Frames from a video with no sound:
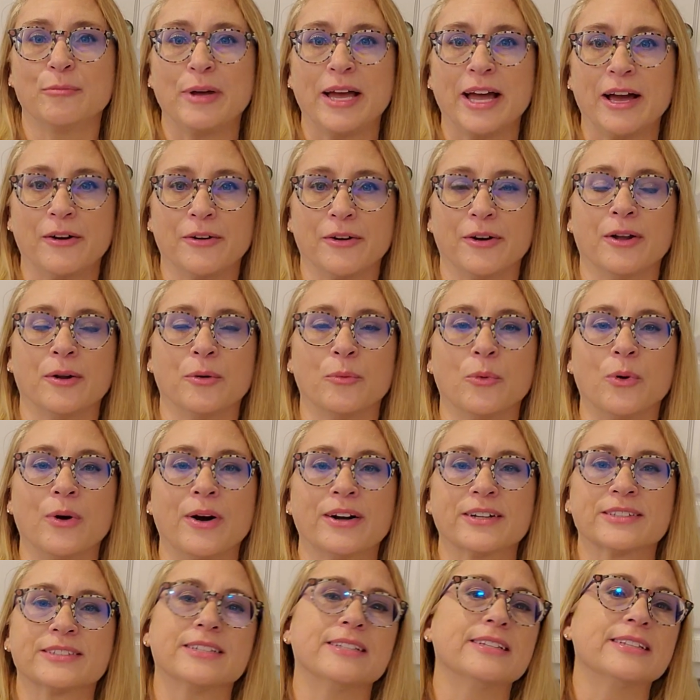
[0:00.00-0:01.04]
out on
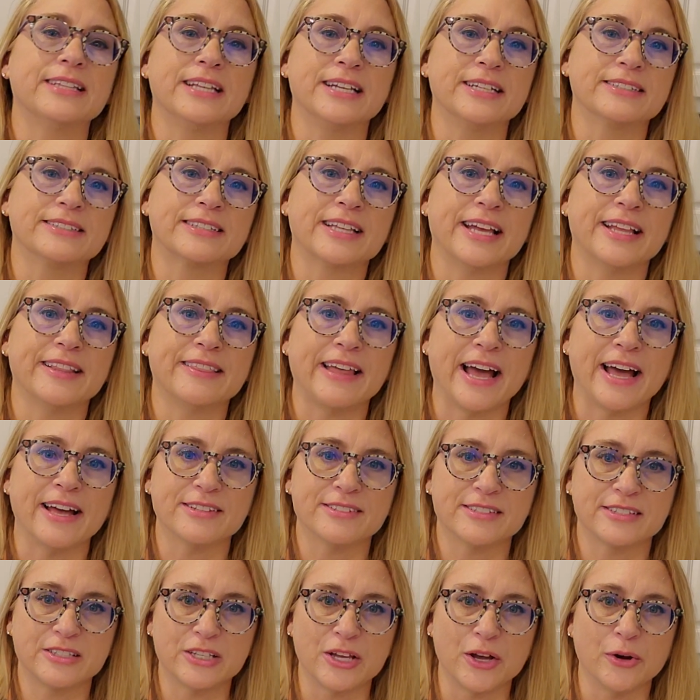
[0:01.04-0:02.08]
walks and things like
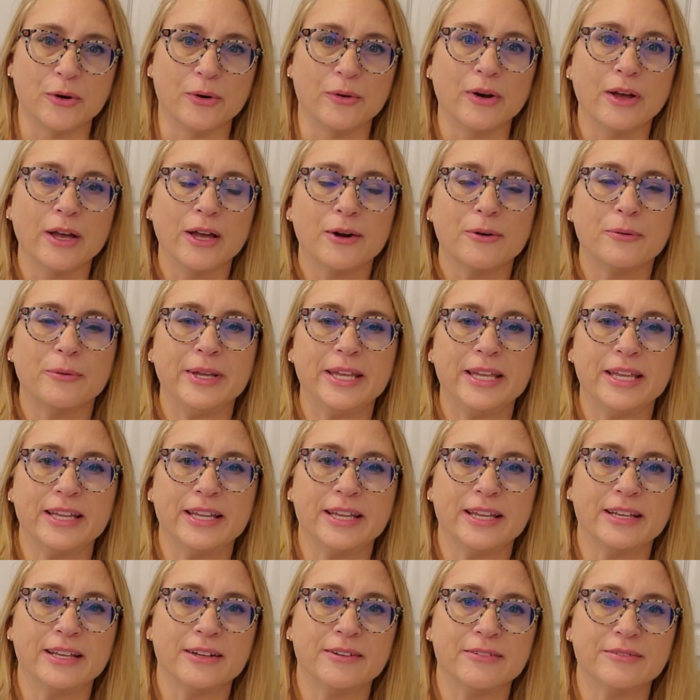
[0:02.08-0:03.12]
that. So we
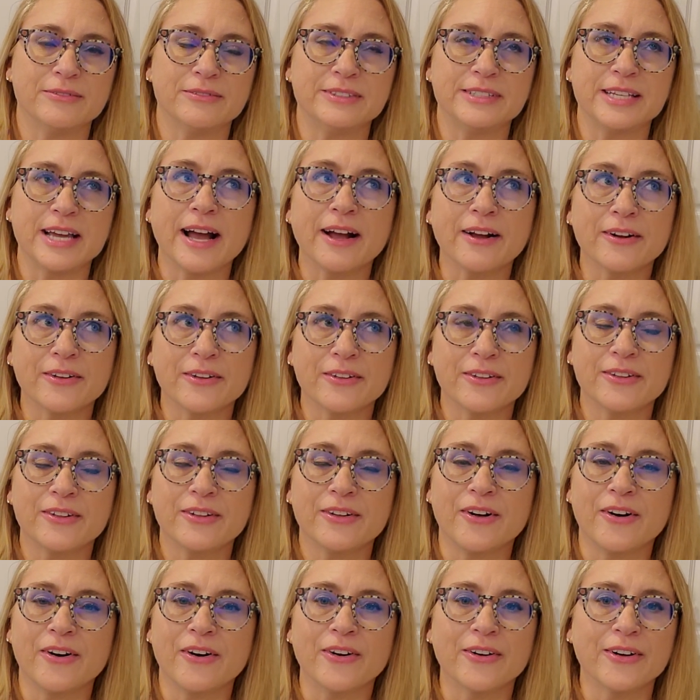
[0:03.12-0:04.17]
can tackle
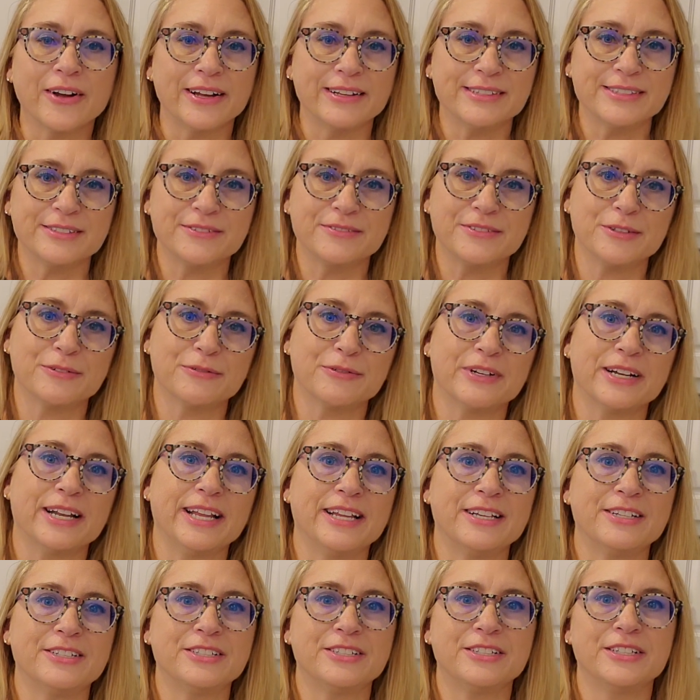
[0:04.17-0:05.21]
all kinds of
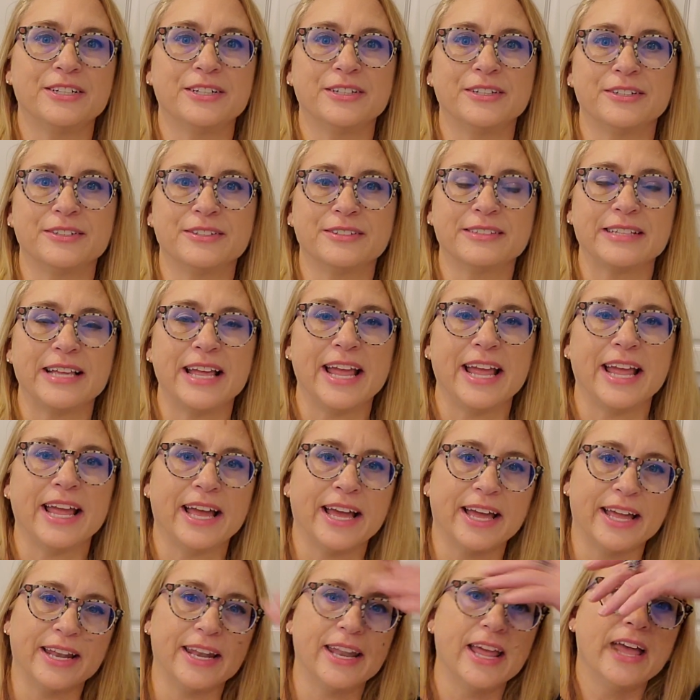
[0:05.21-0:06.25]
different issues
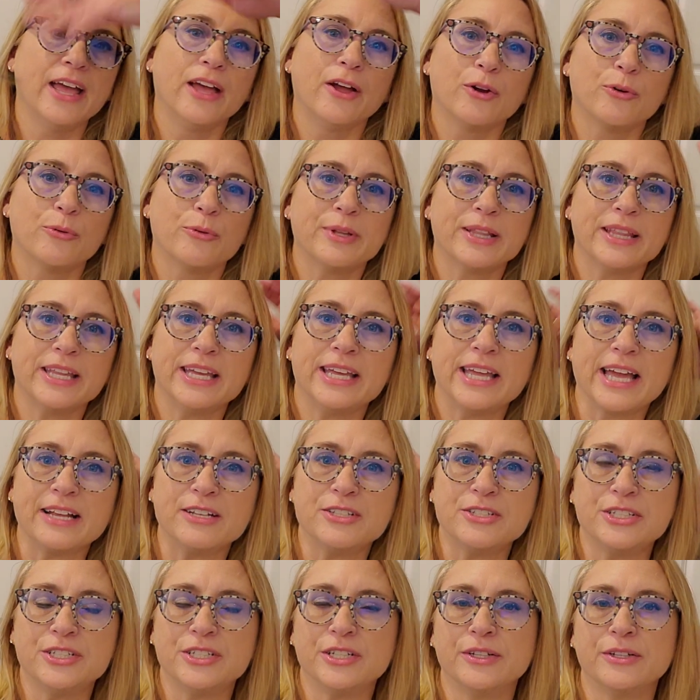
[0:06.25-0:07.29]
and really
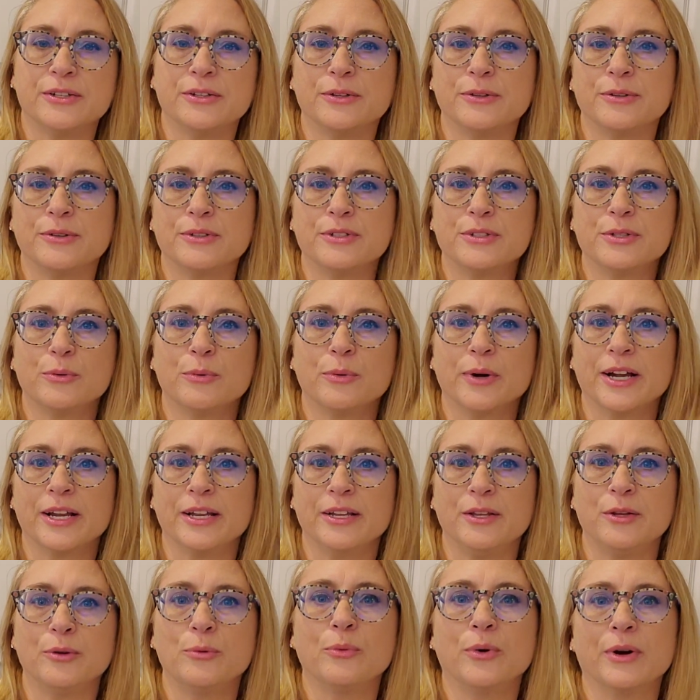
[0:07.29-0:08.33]
get you to where
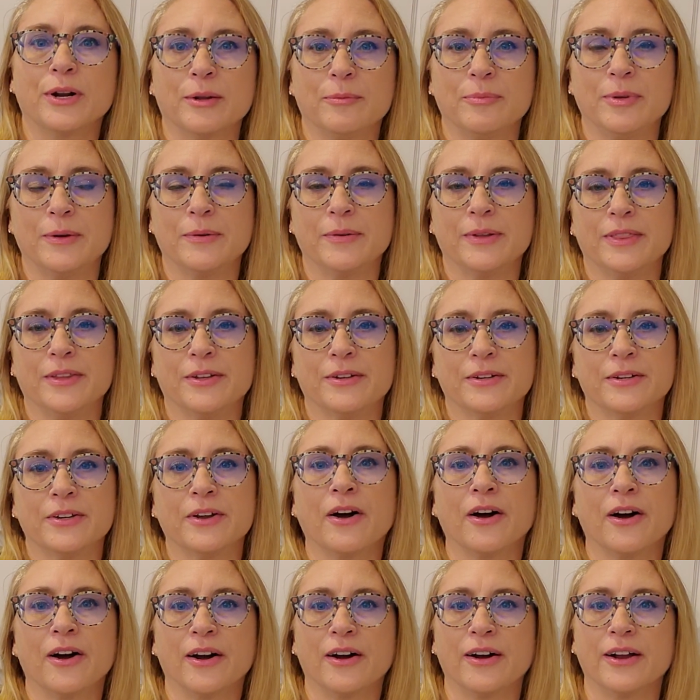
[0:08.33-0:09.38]
you want to be with your
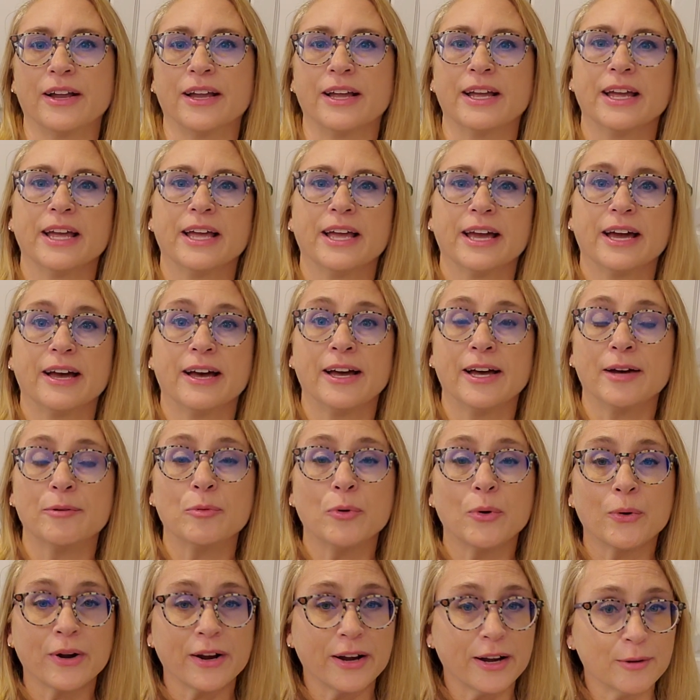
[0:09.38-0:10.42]
dog,
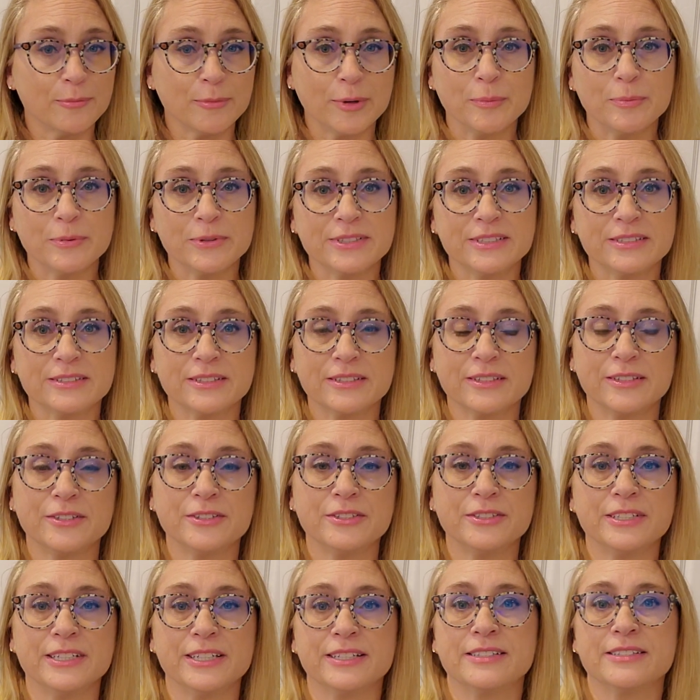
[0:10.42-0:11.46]
or come up with
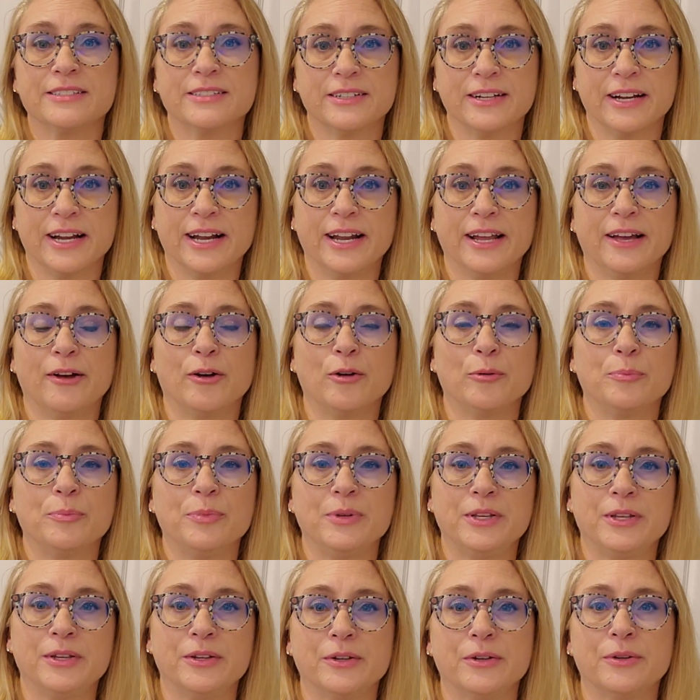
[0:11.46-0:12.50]
solutions to kind of
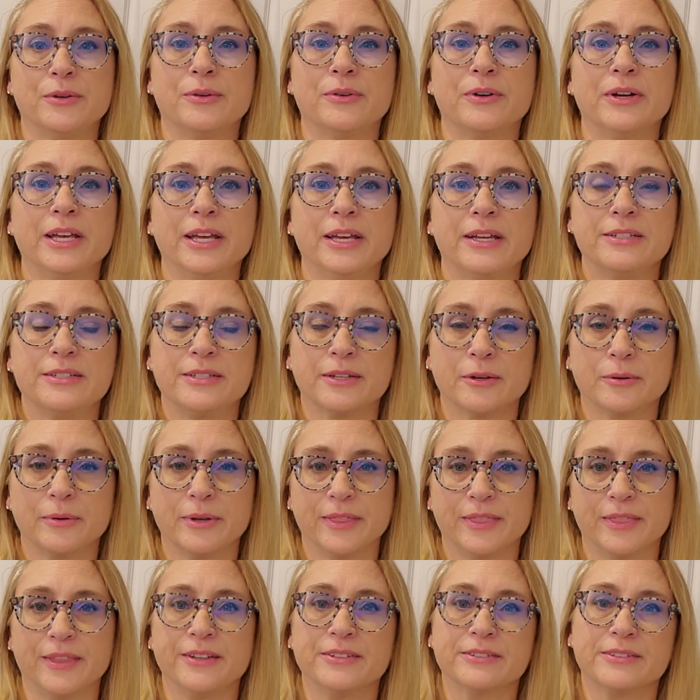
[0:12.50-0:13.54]
help you deal
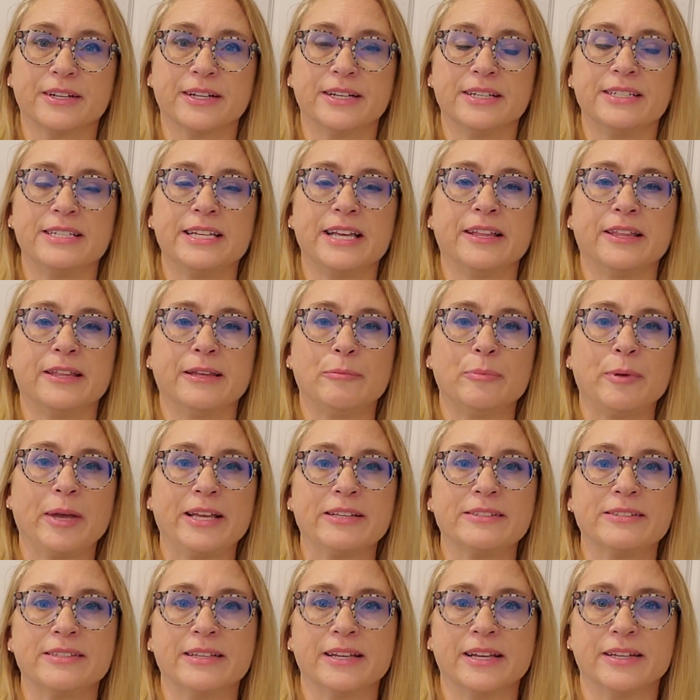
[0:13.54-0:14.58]
with things on a daily
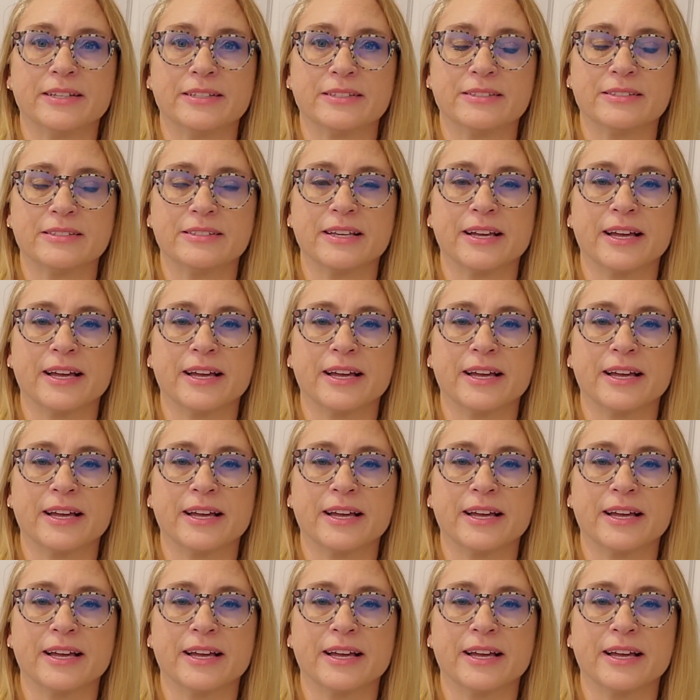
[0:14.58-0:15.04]
basis